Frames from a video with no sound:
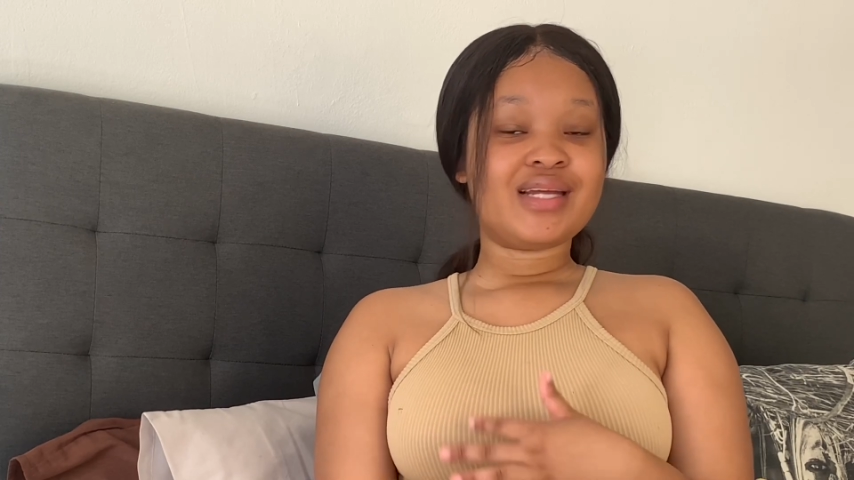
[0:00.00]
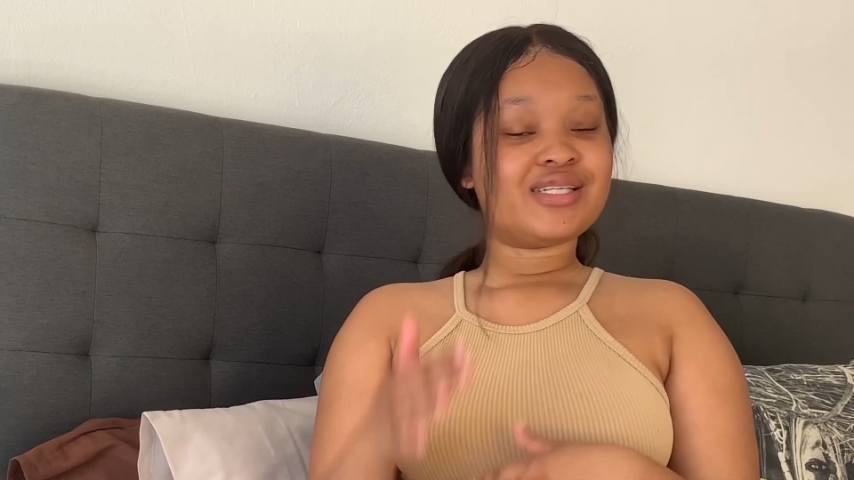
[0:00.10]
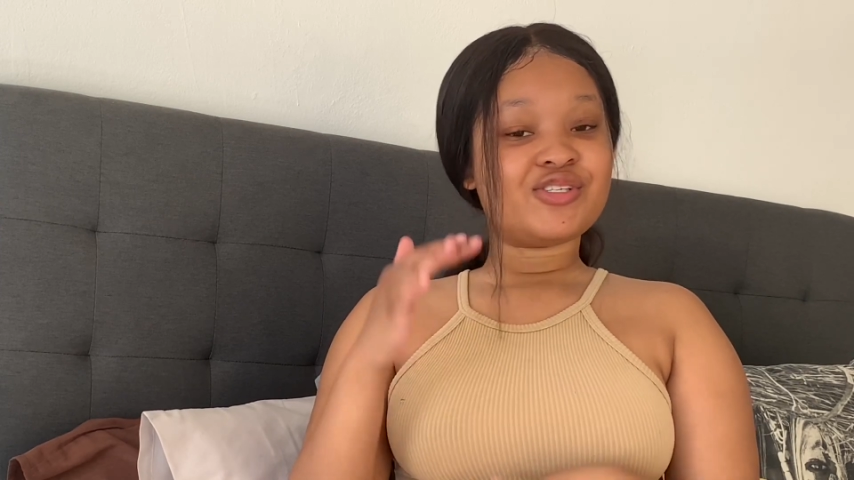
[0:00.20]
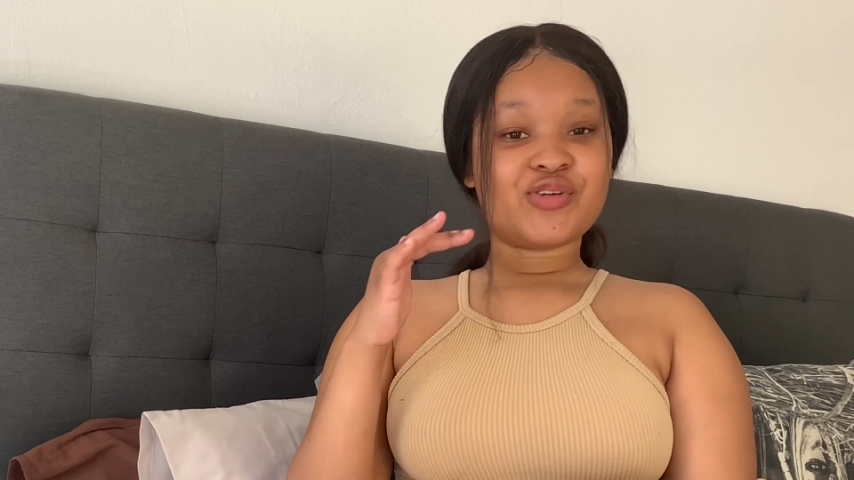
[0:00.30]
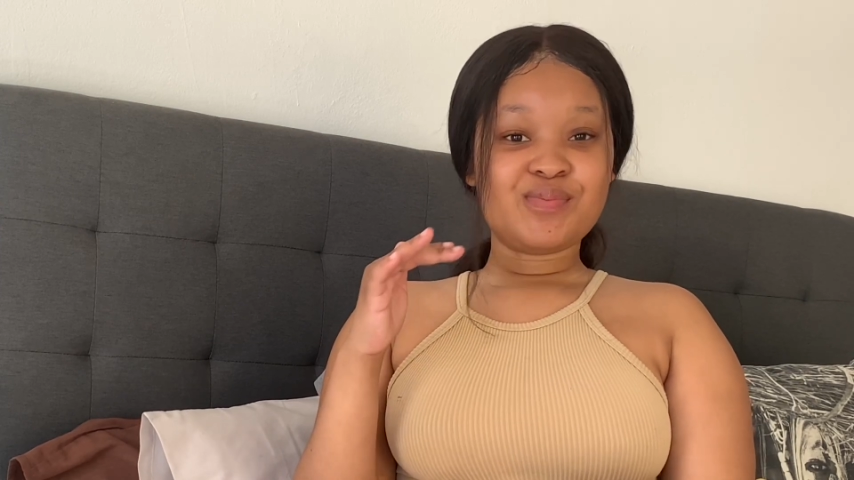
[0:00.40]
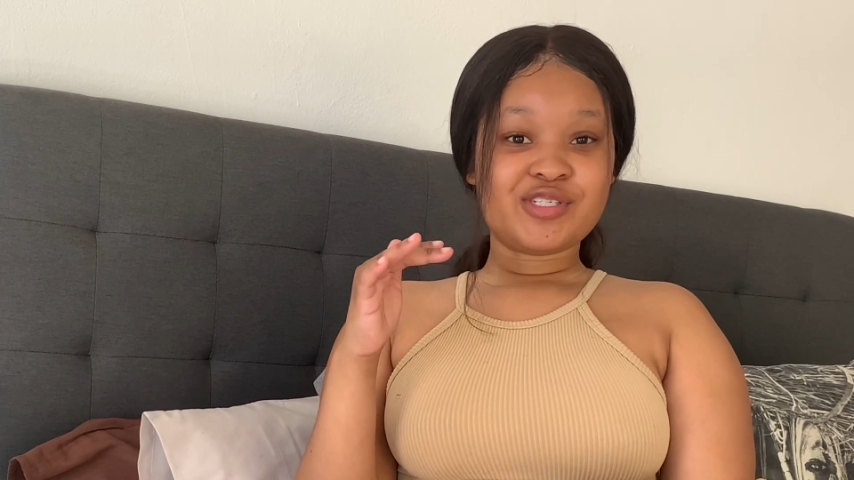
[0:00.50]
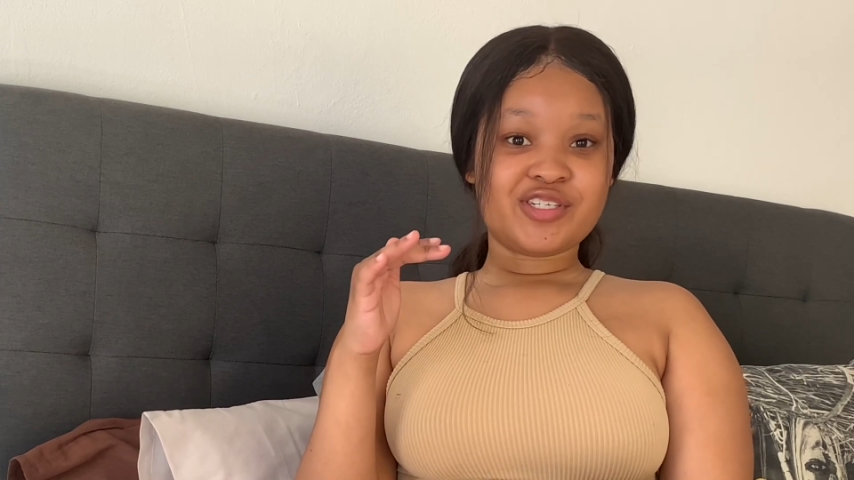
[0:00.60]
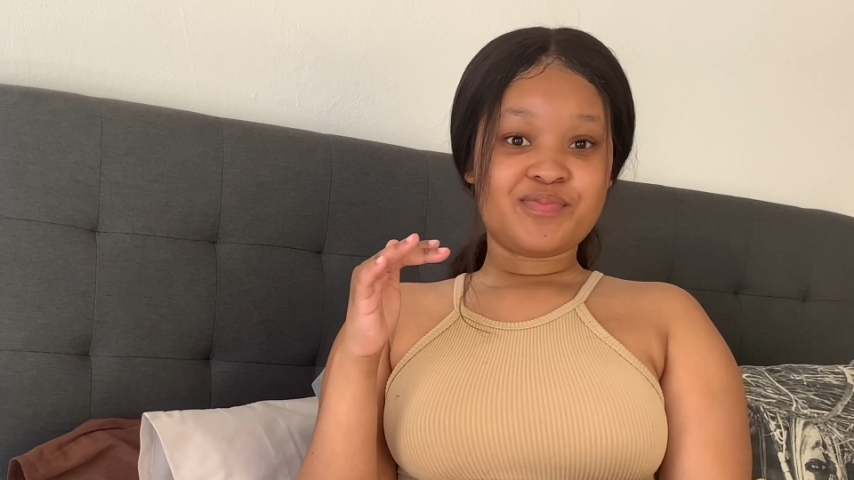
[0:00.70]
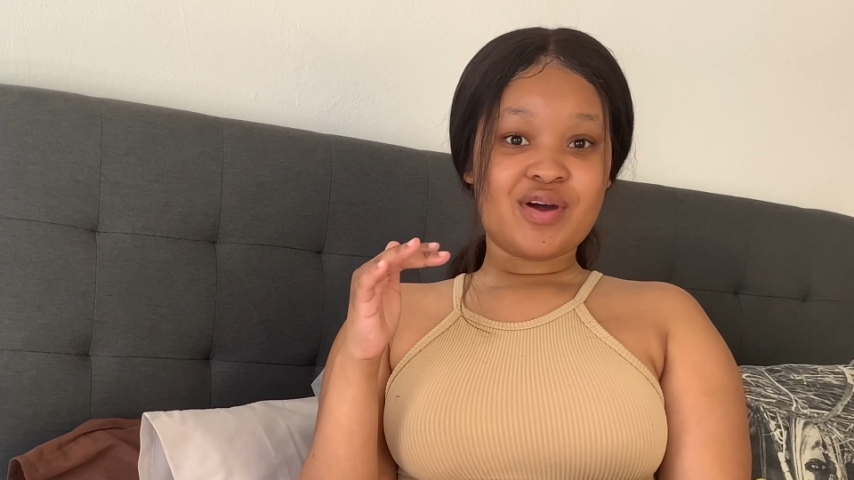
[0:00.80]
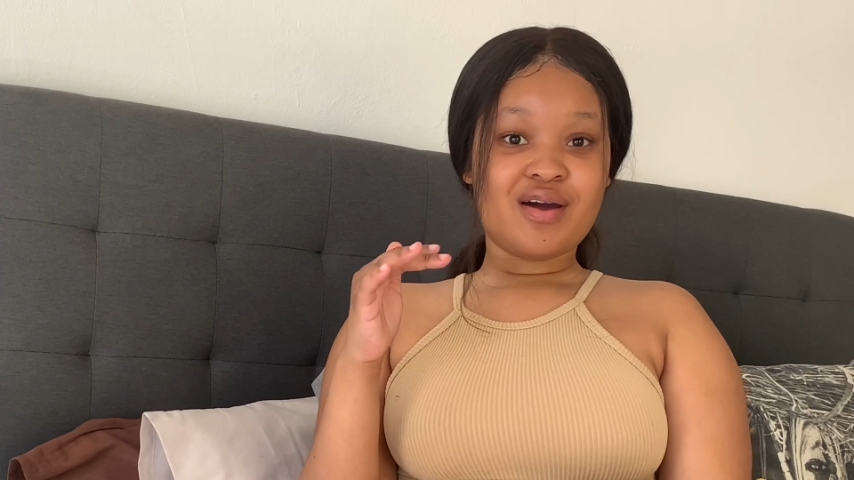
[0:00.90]

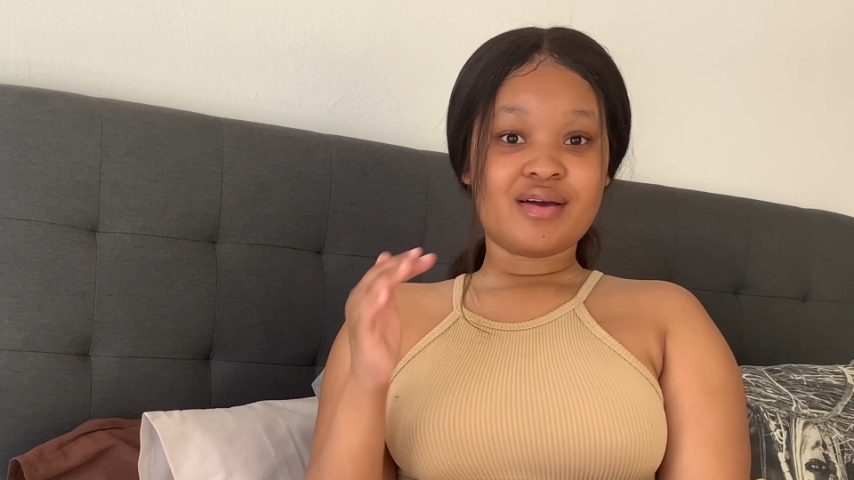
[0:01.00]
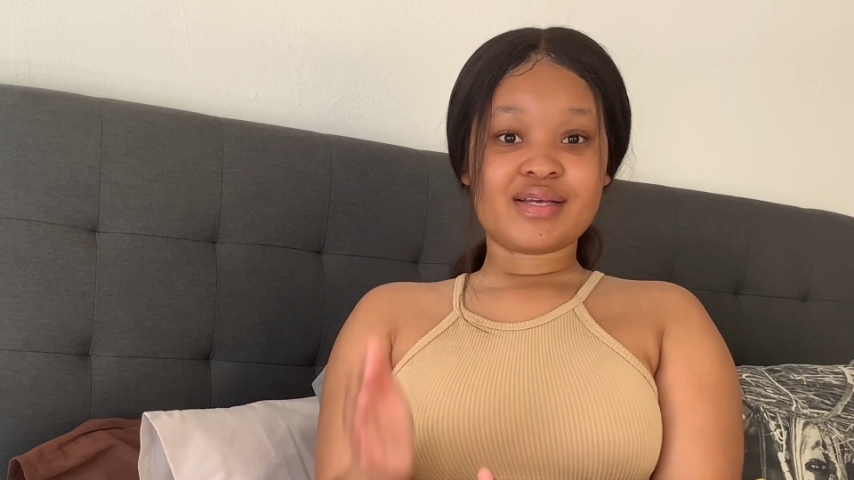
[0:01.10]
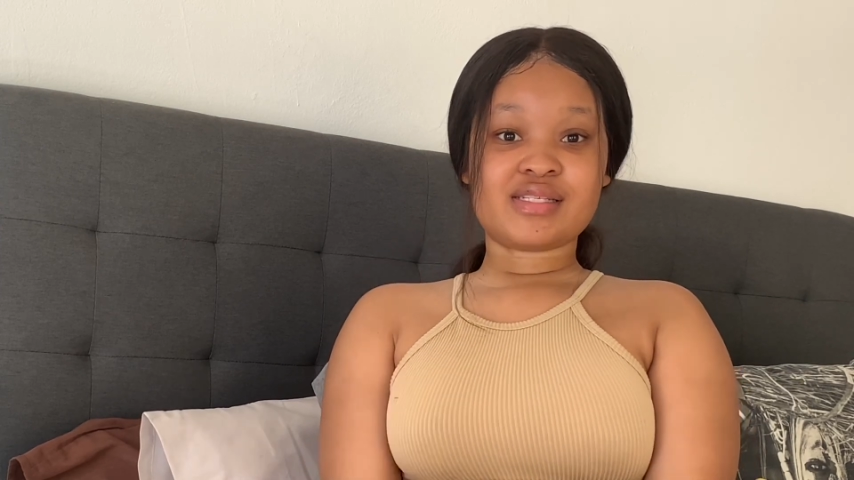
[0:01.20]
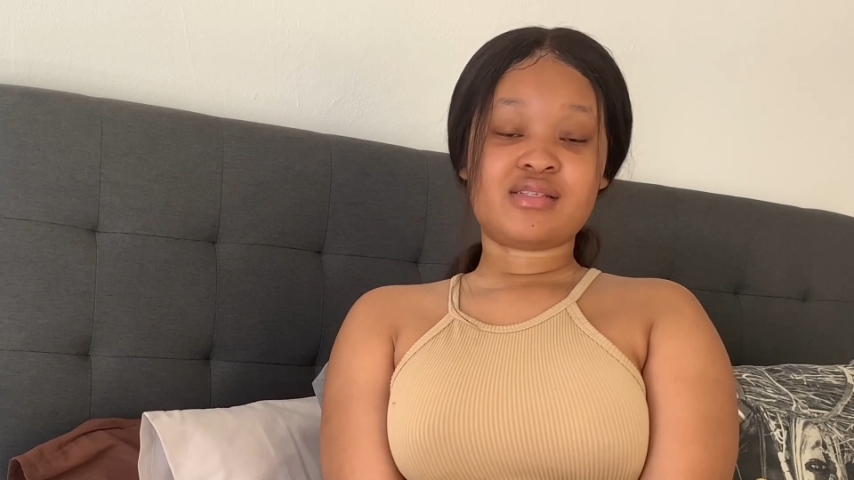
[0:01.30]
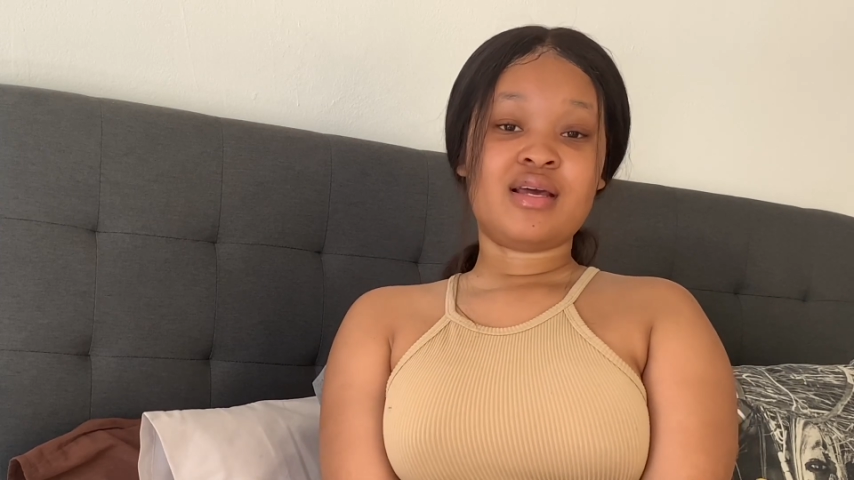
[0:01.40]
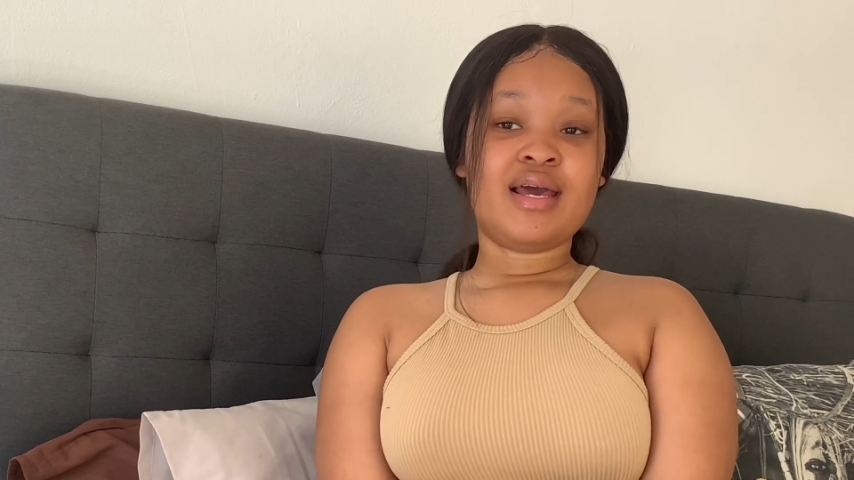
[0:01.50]
description box.